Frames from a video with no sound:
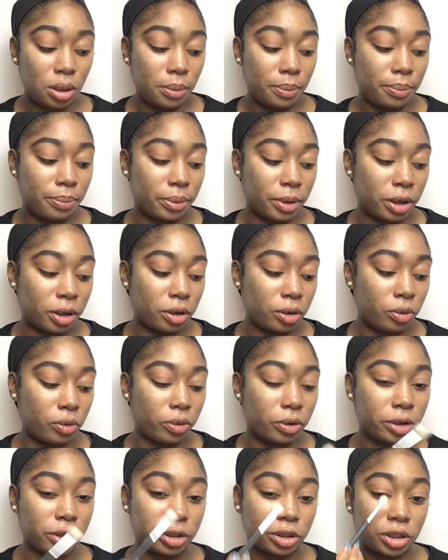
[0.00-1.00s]
burnt
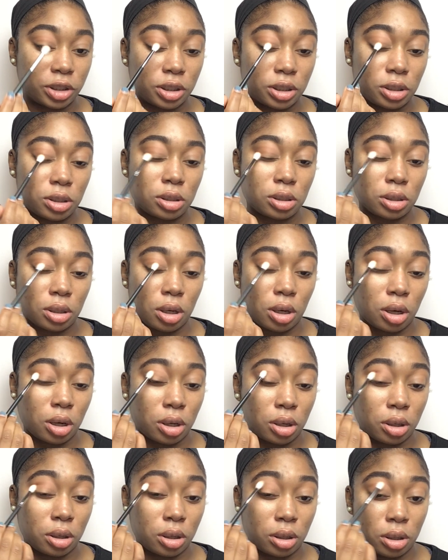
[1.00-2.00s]
orange is
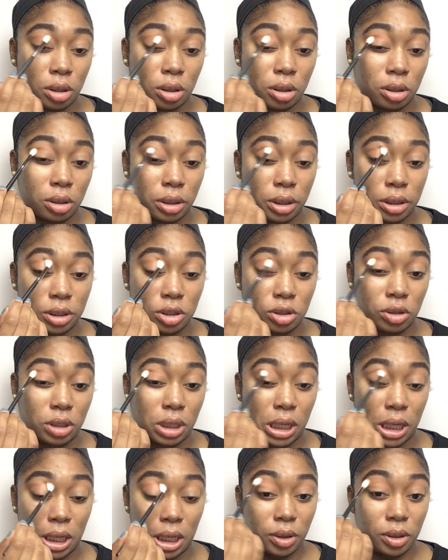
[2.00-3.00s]
all that you
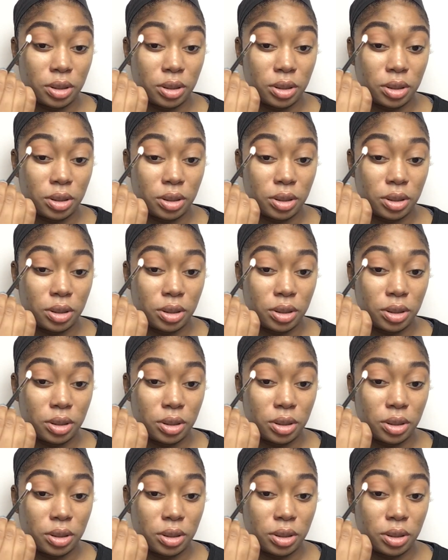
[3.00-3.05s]
need.